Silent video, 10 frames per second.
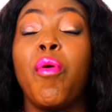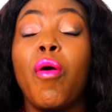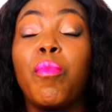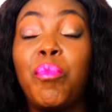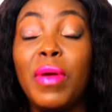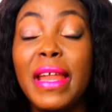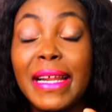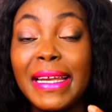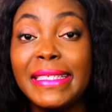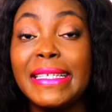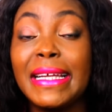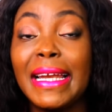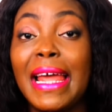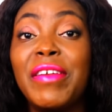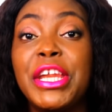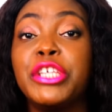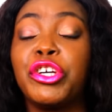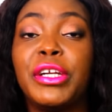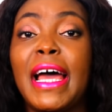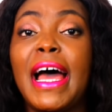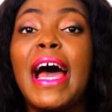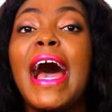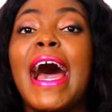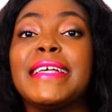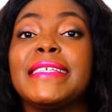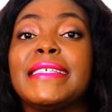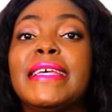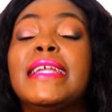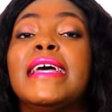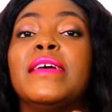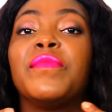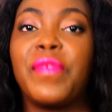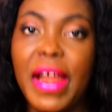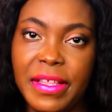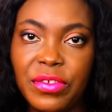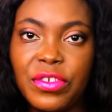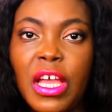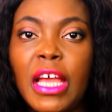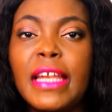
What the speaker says: publicly declaring each other as friends.